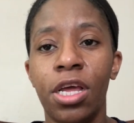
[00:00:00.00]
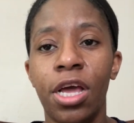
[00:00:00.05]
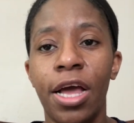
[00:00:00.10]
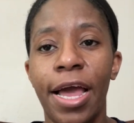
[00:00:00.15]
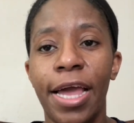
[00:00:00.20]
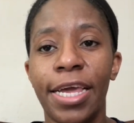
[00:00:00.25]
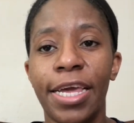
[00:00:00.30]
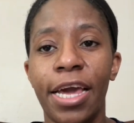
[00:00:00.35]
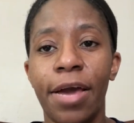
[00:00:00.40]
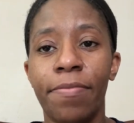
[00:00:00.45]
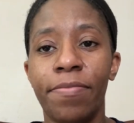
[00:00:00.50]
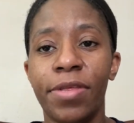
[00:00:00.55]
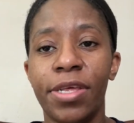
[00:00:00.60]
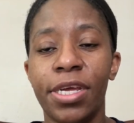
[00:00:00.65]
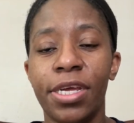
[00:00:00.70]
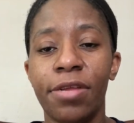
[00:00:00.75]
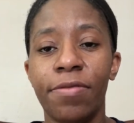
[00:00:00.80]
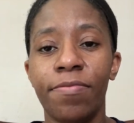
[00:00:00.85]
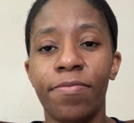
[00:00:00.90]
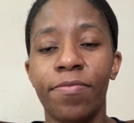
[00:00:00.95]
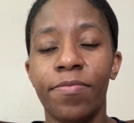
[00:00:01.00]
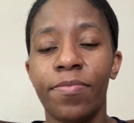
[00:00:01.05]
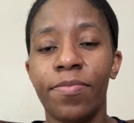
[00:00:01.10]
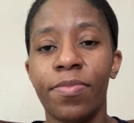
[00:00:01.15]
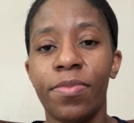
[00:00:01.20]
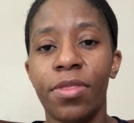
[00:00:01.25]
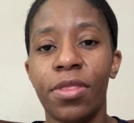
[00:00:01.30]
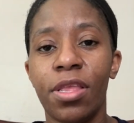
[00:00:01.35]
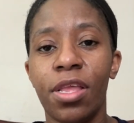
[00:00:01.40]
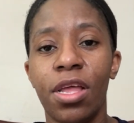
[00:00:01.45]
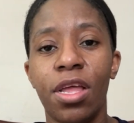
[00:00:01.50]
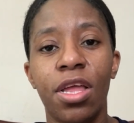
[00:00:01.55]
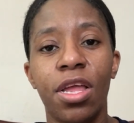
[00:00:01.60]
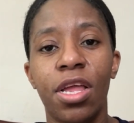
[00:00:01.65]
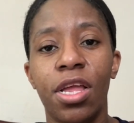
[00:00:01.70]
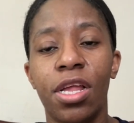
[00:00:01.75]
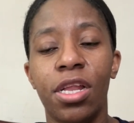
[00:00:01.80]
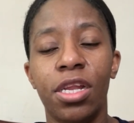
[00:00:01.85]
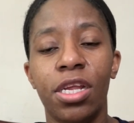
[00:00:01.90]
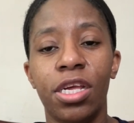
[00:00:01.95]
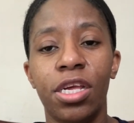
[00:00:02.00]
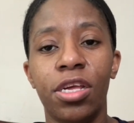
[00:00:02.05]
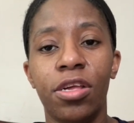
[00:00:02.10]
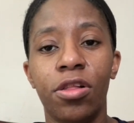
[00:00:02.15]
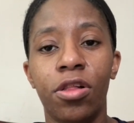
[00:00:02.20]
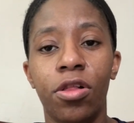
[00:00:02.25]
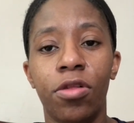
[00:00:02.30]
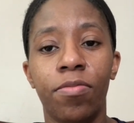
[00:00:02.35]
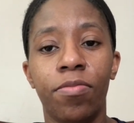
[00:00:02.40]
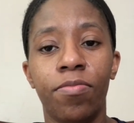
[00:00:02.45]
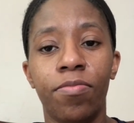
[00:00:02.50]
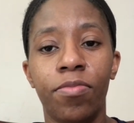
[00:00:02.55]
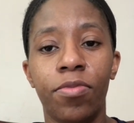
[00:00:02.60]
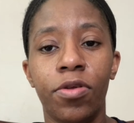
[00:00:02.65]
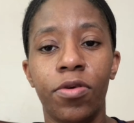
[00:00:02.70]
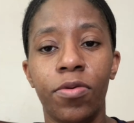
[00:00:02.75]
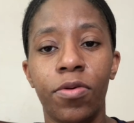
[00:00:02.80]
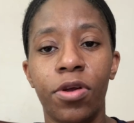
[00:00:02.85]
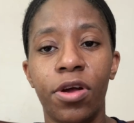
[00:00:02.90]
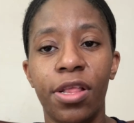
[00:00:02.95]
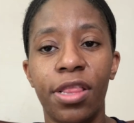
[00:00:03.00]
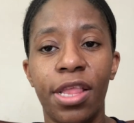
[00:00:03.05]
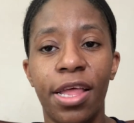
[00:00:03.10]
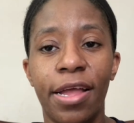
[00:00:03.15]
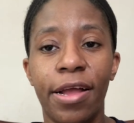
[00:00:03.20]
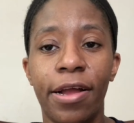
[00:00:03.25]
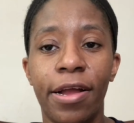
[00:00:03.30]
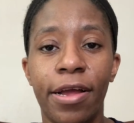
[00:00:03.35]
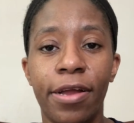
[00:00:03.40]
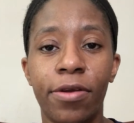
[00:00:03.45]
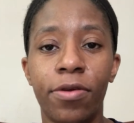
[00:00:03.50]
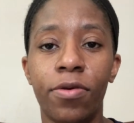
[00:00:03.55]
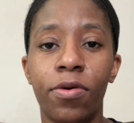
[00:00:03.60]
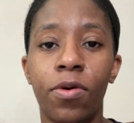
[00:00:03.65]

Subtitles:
I kept it, and he'll do it on that,